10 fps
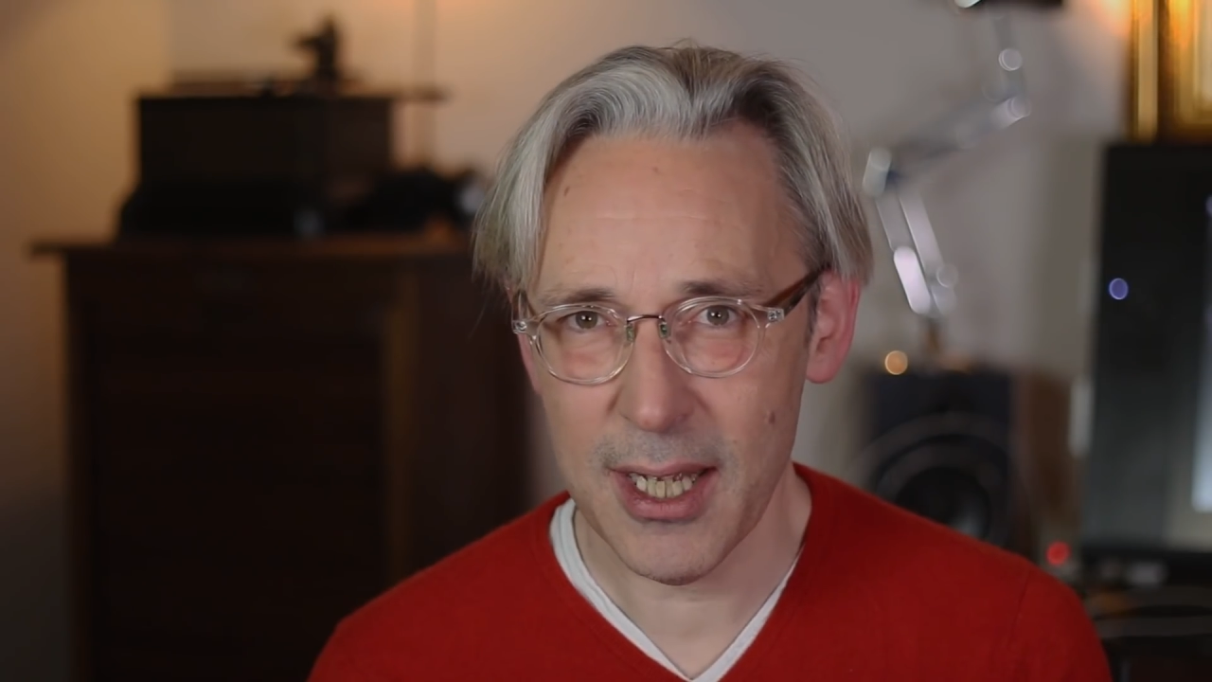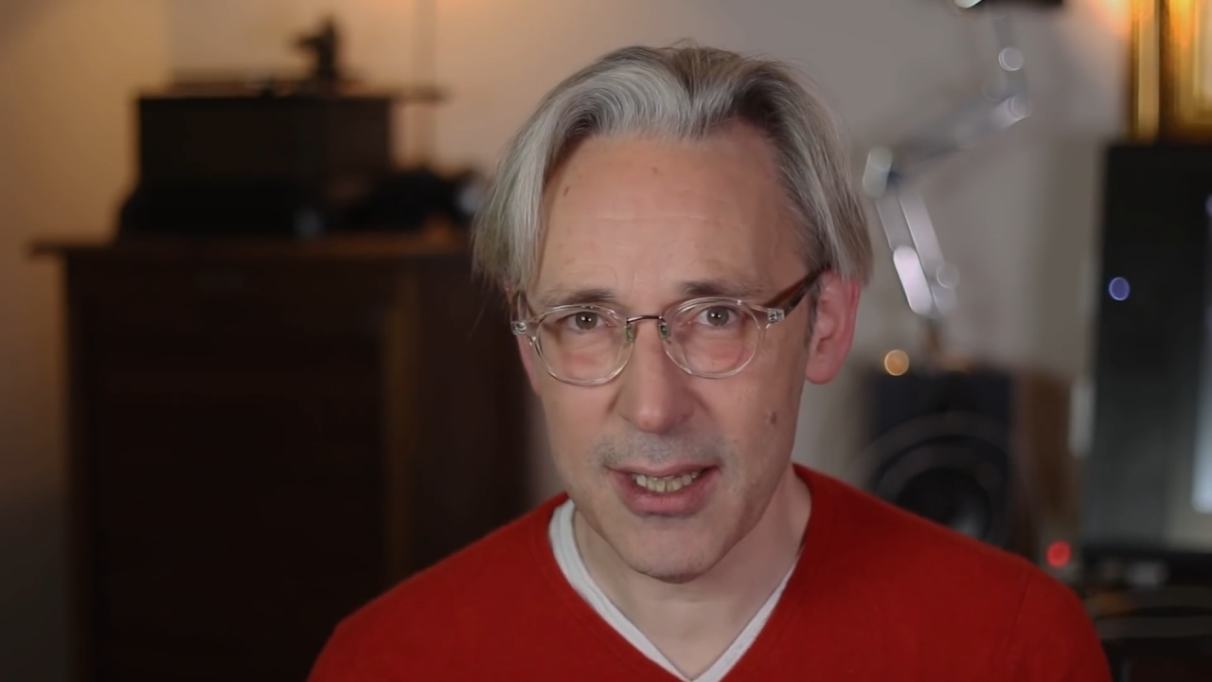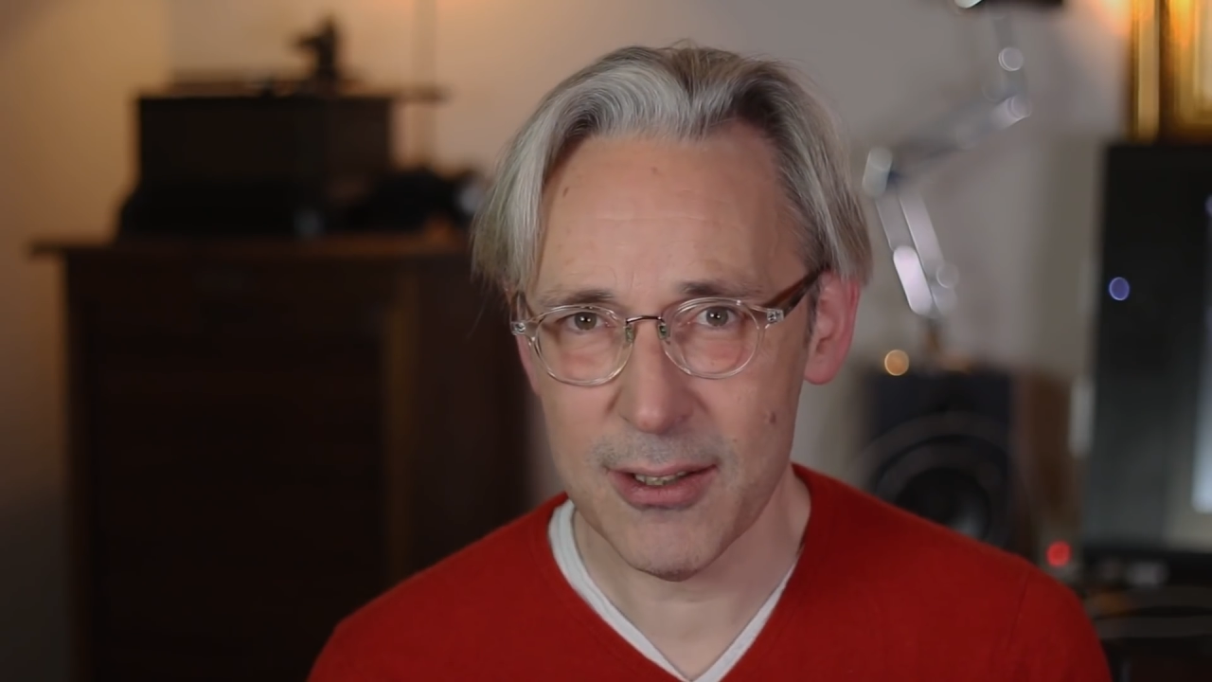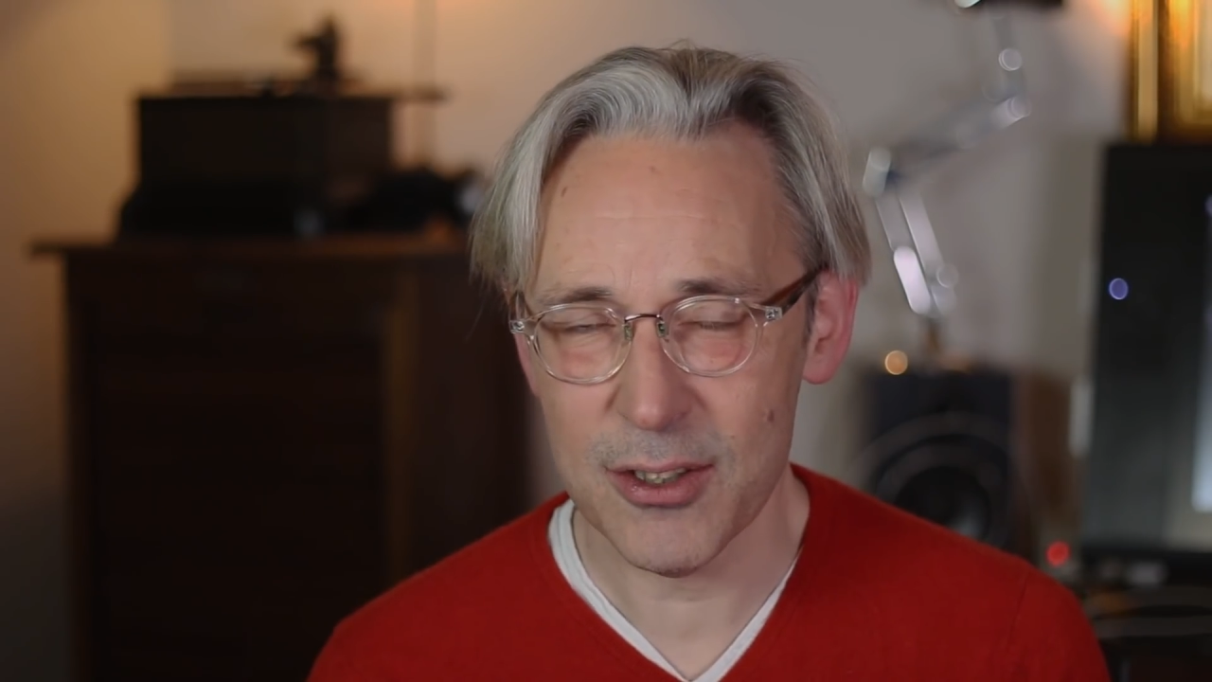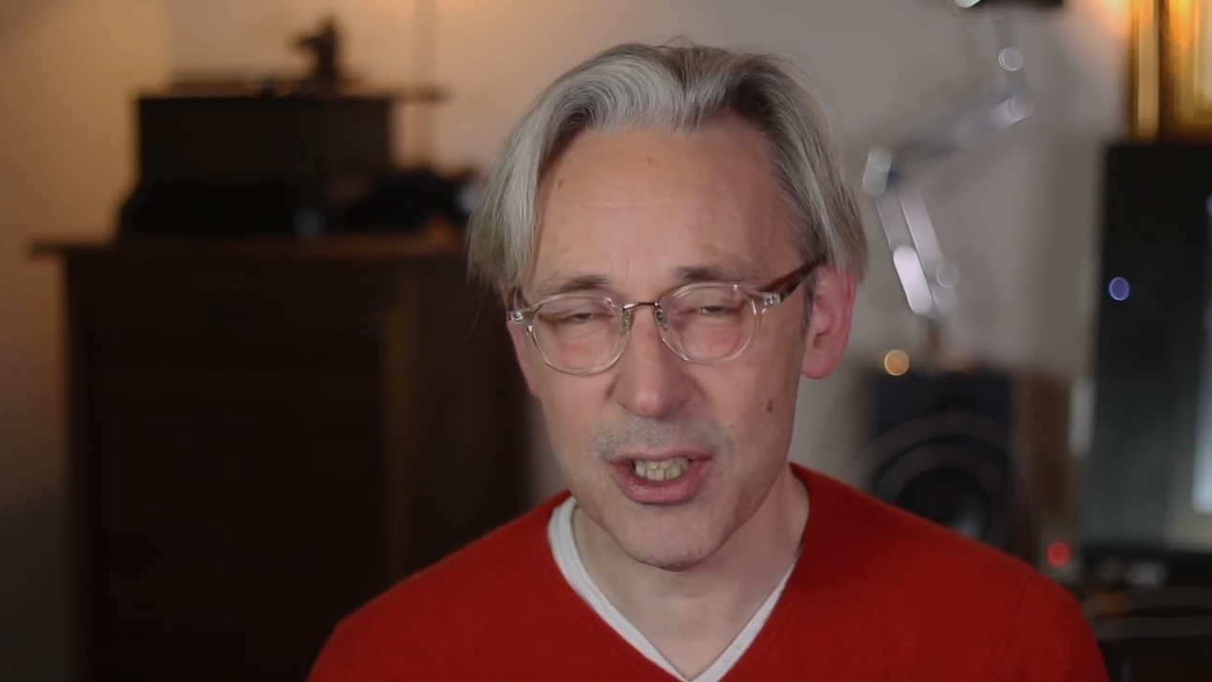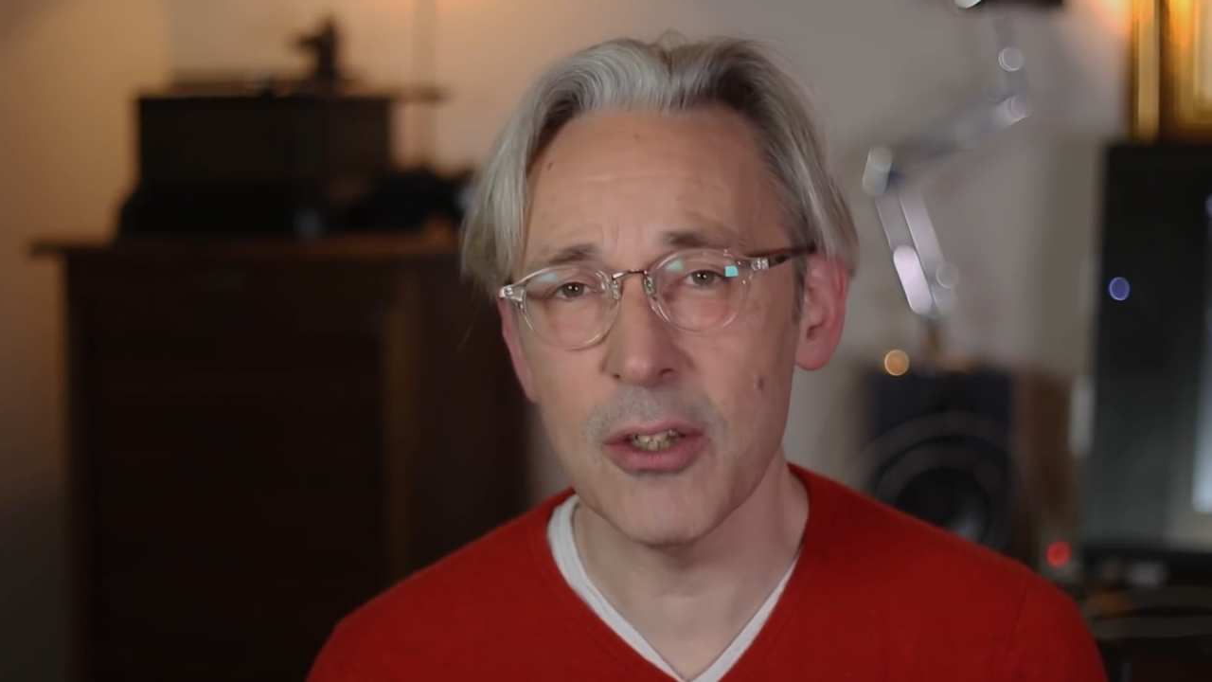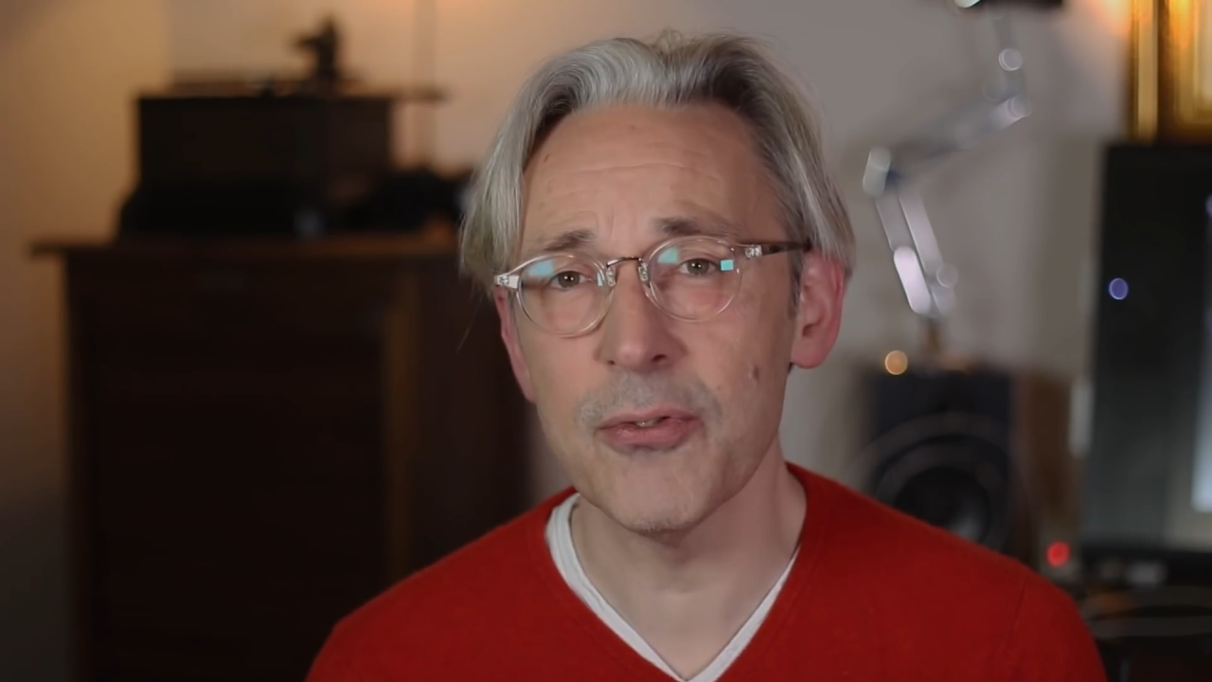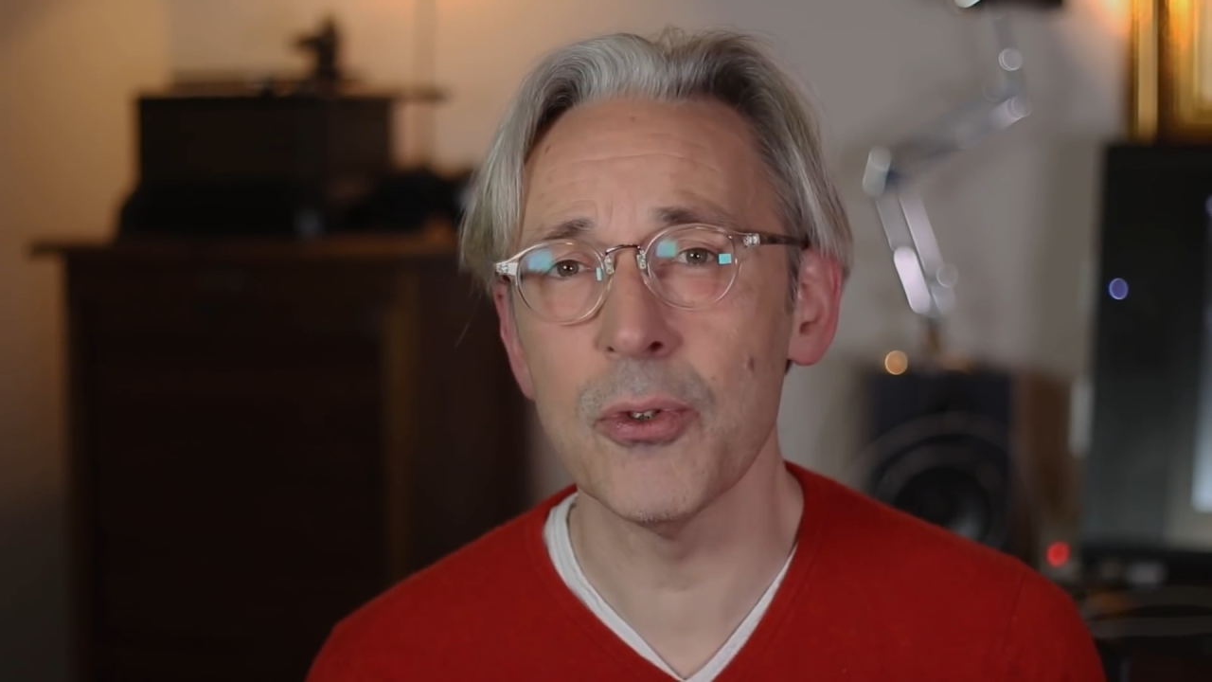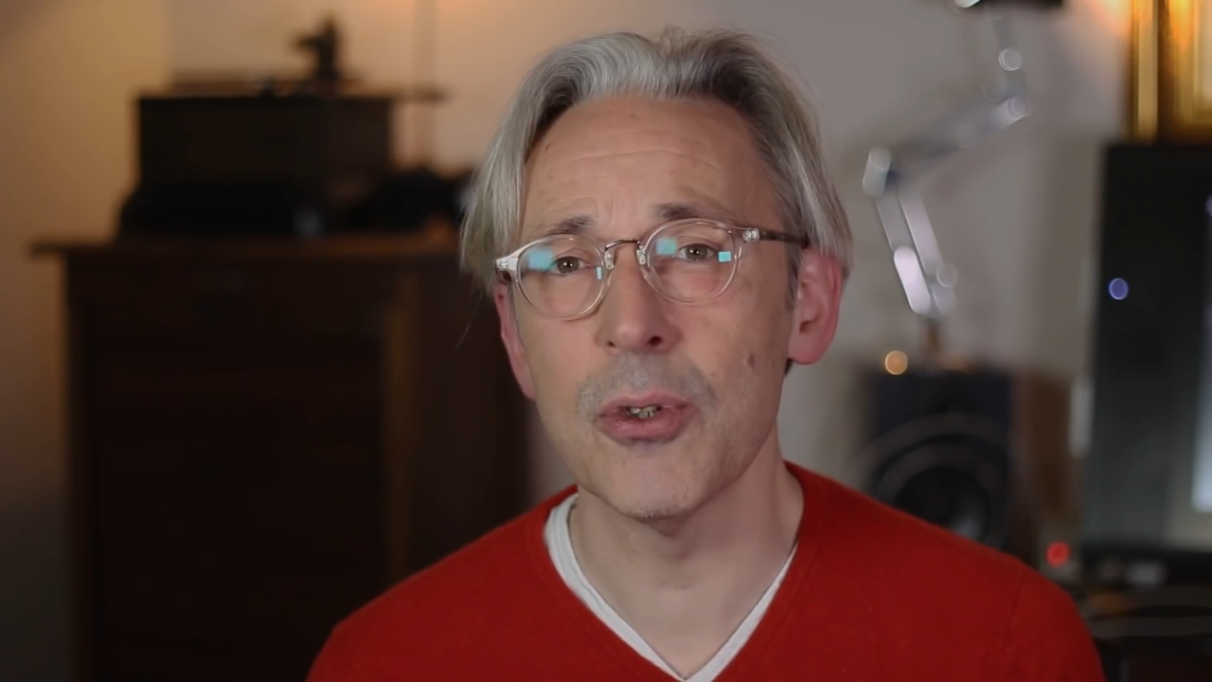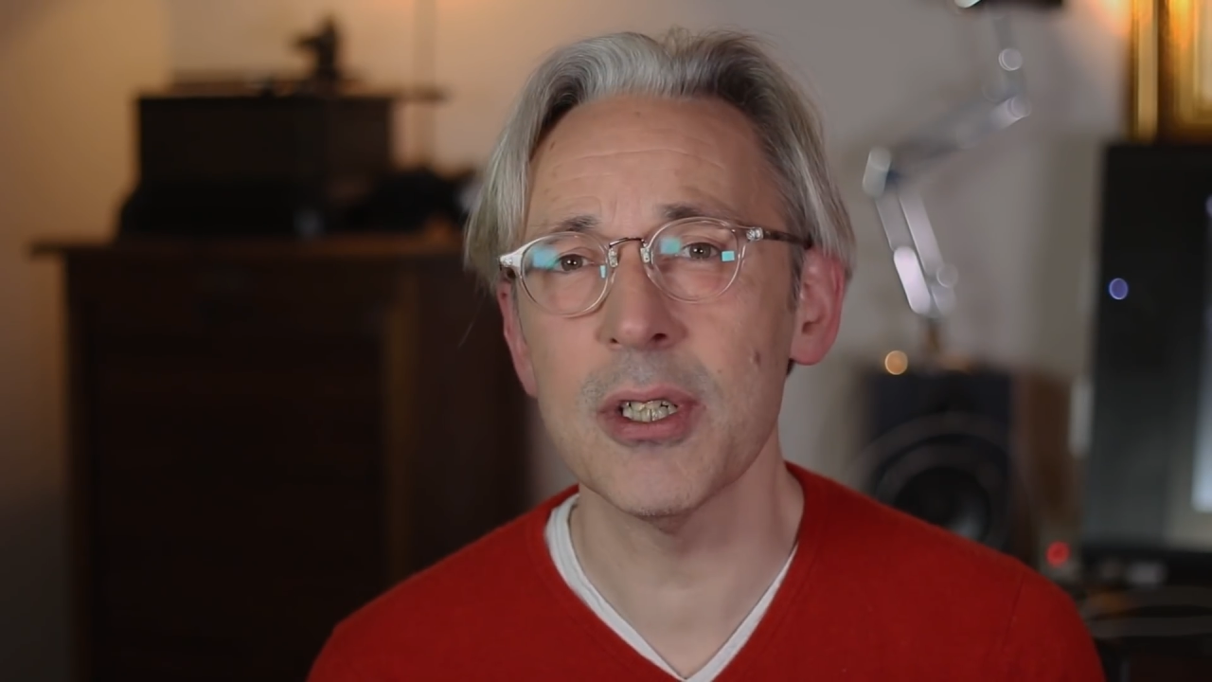and
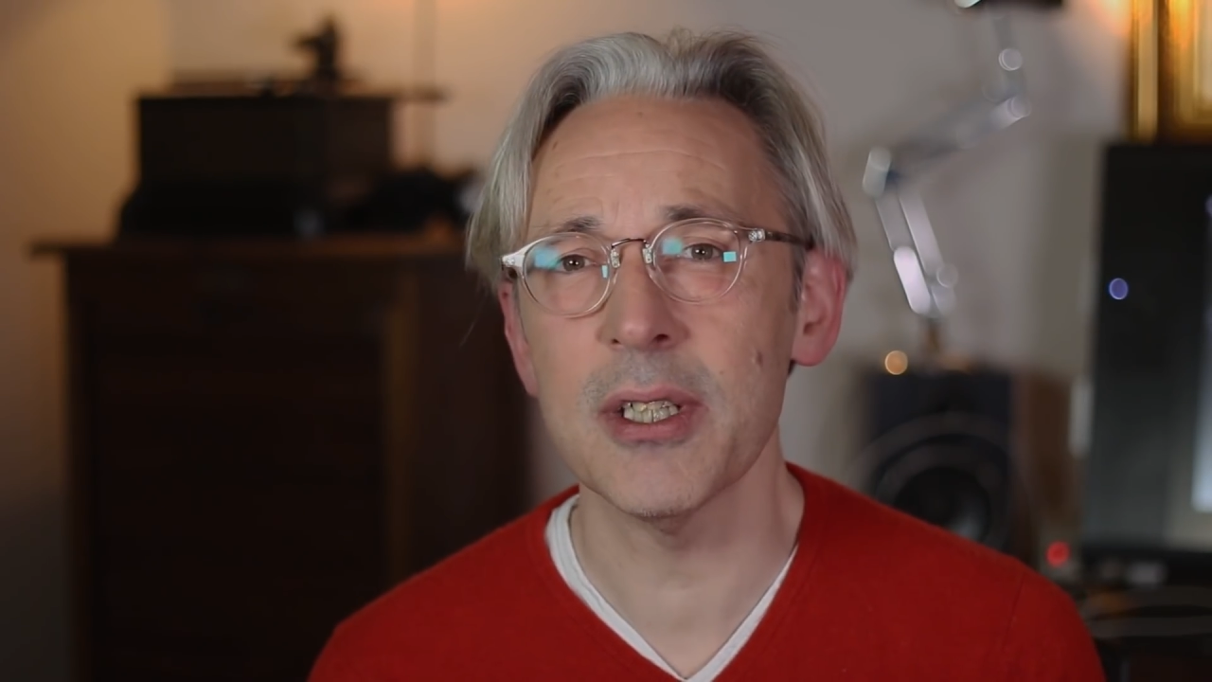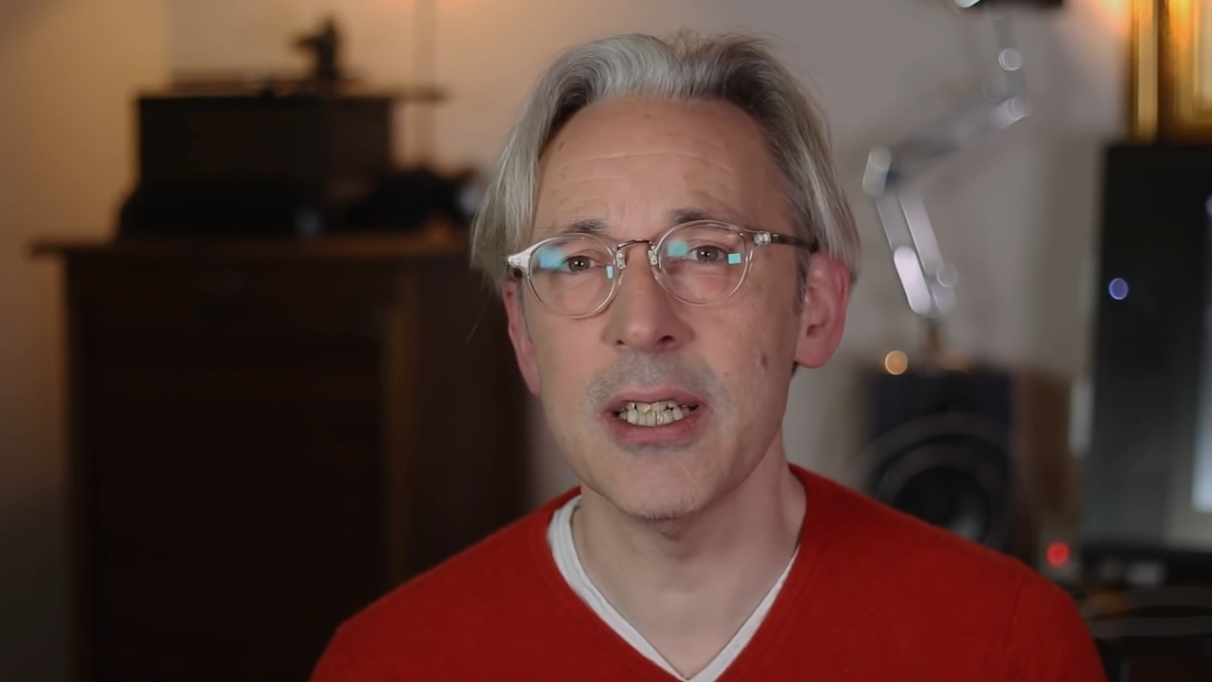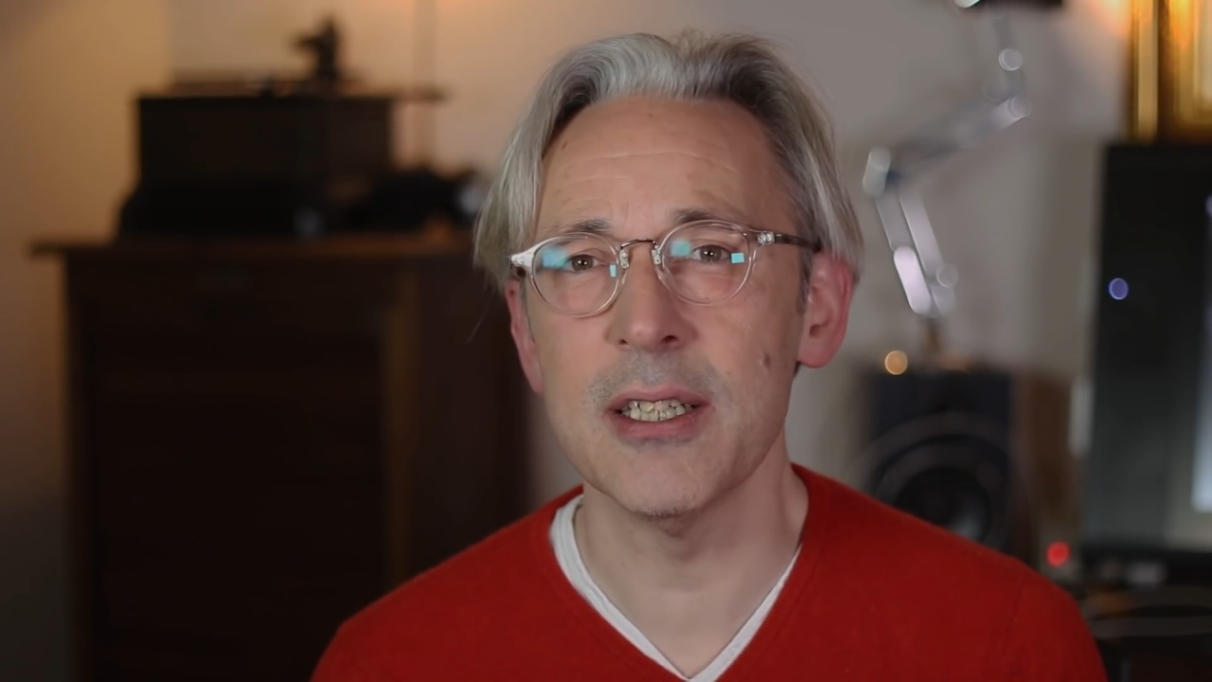Zandvoort